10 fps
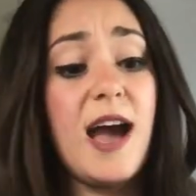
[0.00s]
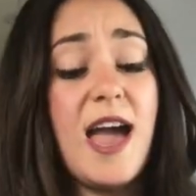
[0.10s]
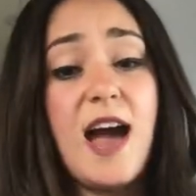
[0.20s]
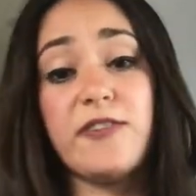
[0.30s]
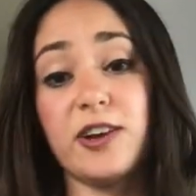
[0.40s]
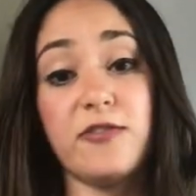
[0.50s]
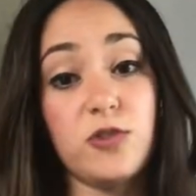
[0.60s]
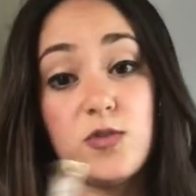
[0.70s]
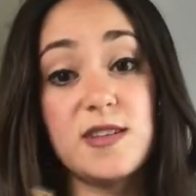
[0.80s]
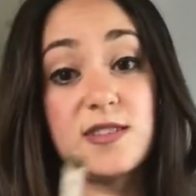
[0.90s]
I have like a
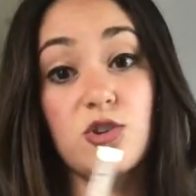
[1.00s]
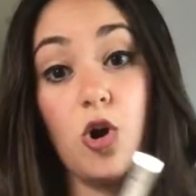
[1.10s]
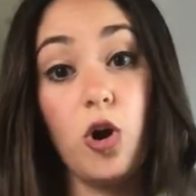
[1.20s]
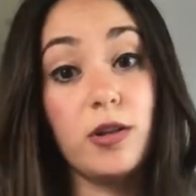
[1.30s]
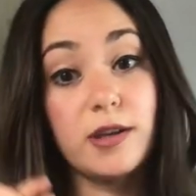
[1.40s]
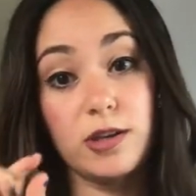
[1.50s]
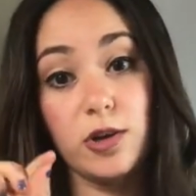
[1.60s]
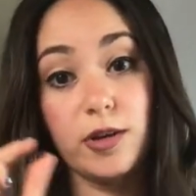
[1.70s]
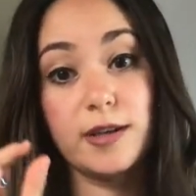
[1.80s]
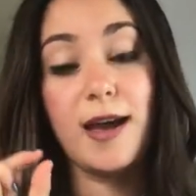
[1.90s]
few of these and they're all, you know, like